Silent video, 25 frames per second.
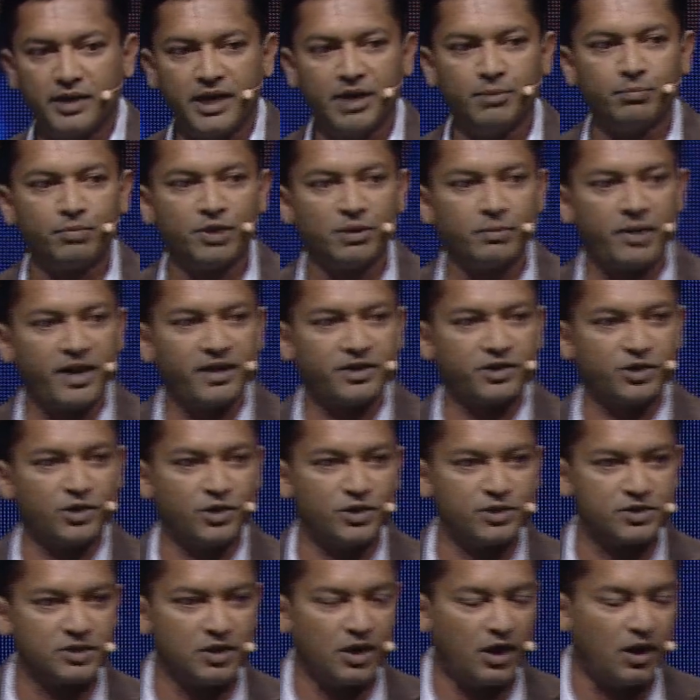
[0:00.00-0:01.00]

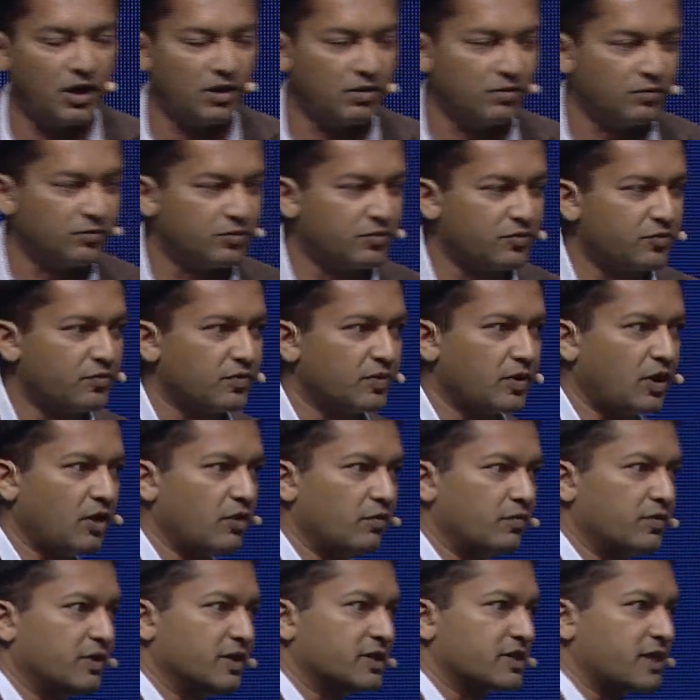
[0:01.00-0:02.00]
implementers
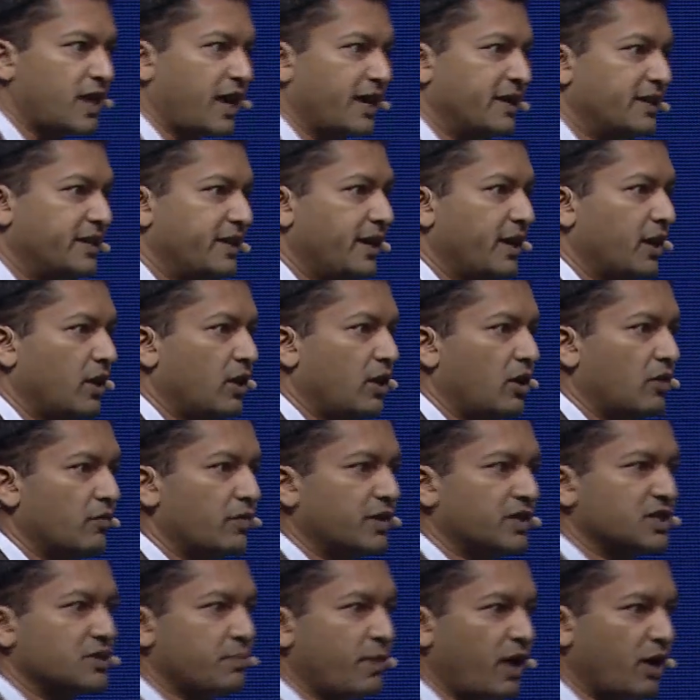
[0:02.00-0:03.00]
of this idea of
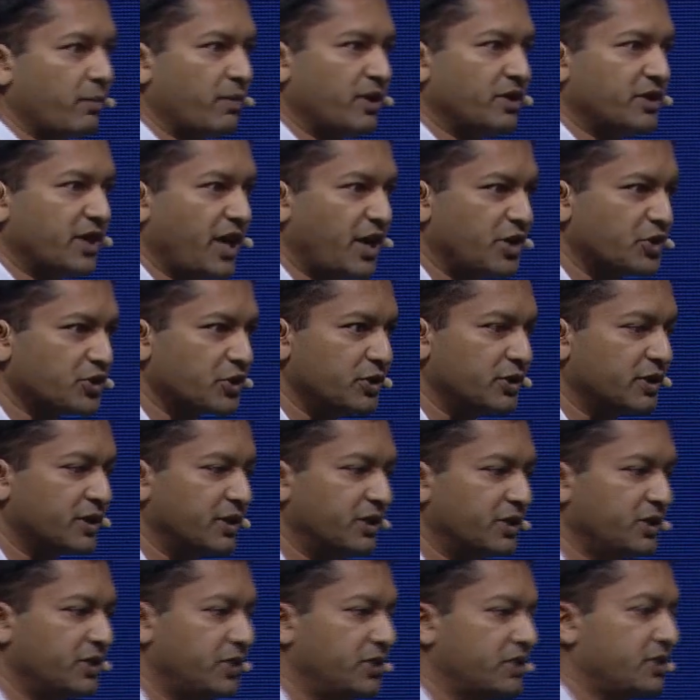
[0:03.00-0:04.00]
experimentation,
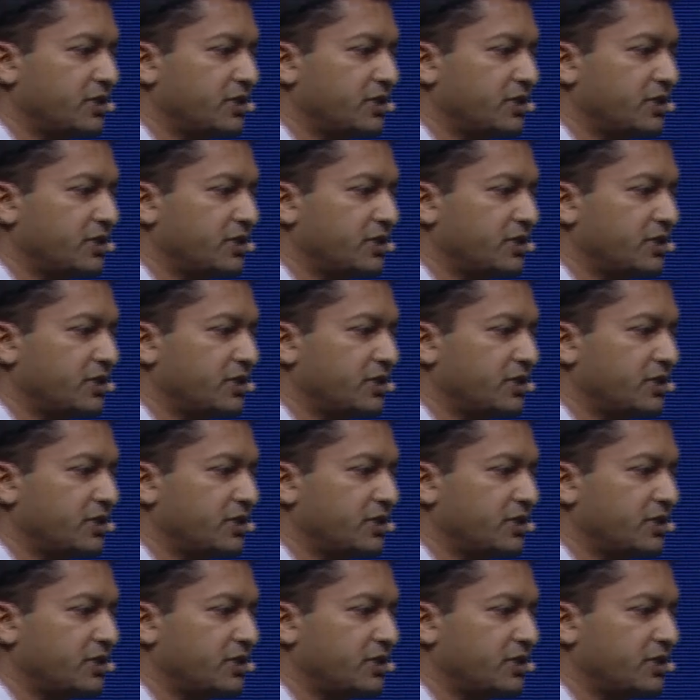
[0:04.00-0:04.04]
continuous